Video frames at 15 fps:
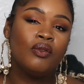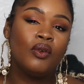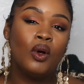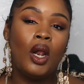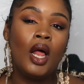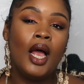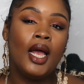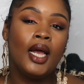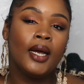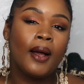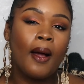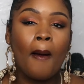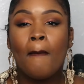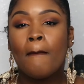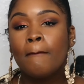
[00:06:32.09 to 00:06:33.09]
feel like
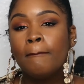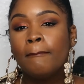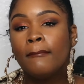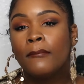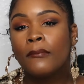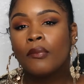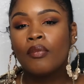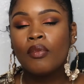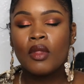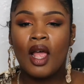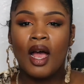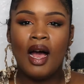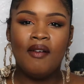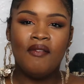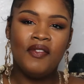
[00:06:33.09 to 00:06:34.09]

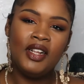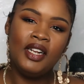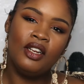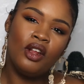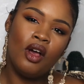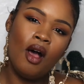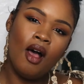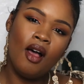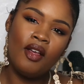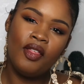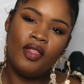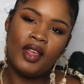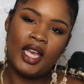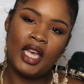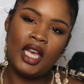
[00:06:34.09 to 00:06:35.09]
I'm feeling
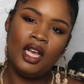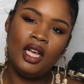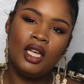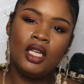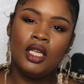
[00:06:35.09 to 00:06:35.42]
earthy,